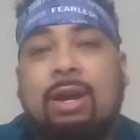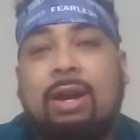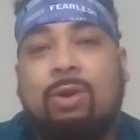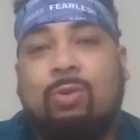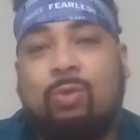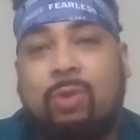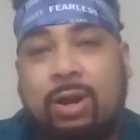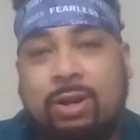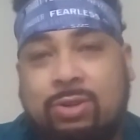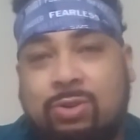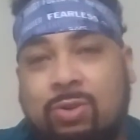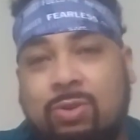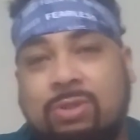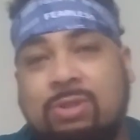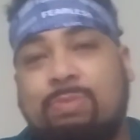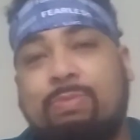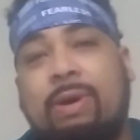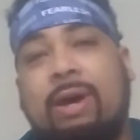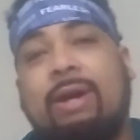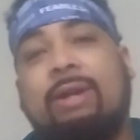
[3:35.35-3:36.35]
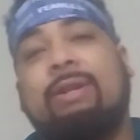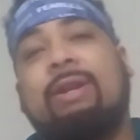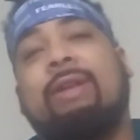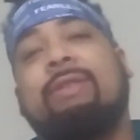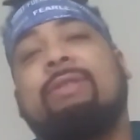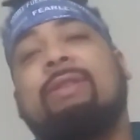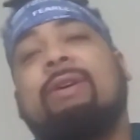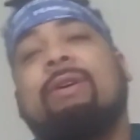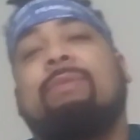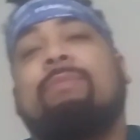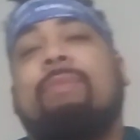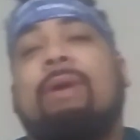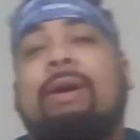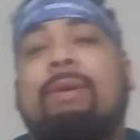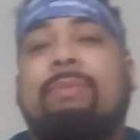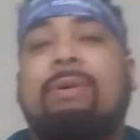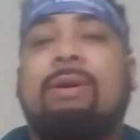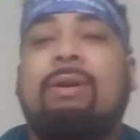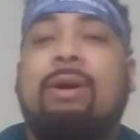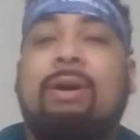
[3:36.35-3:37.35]
In retrospect, I think
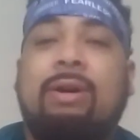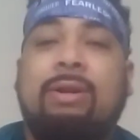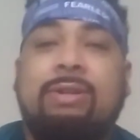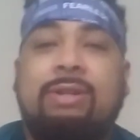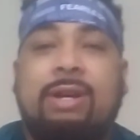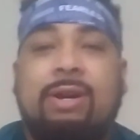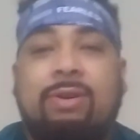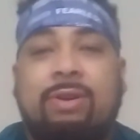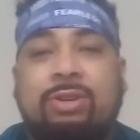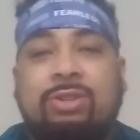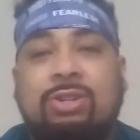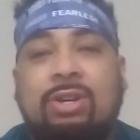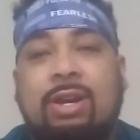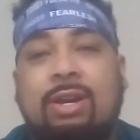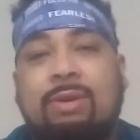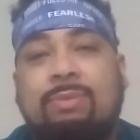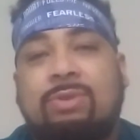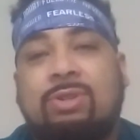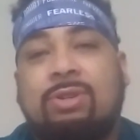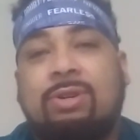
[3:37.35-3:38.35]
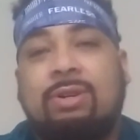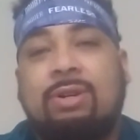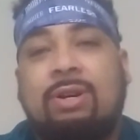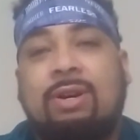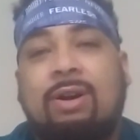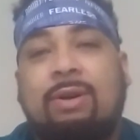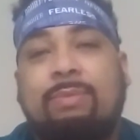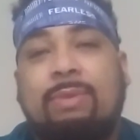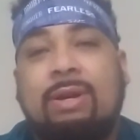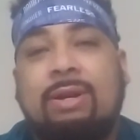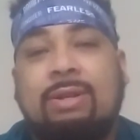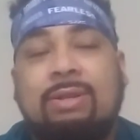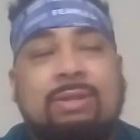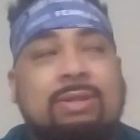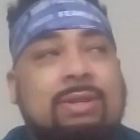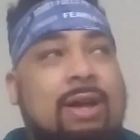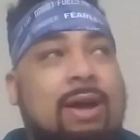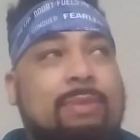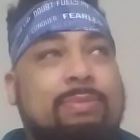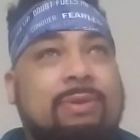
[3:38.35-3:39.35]
maybe Derrick James should have come in and
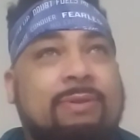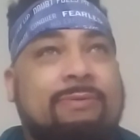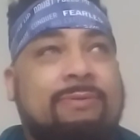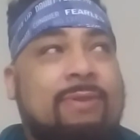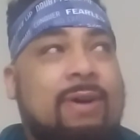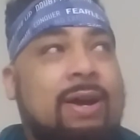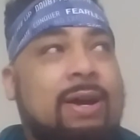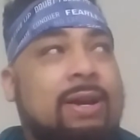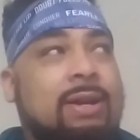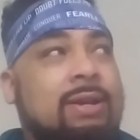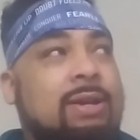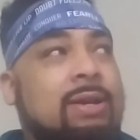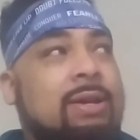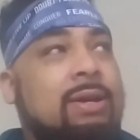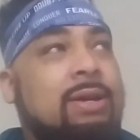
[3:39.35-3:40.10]
stopped the fight.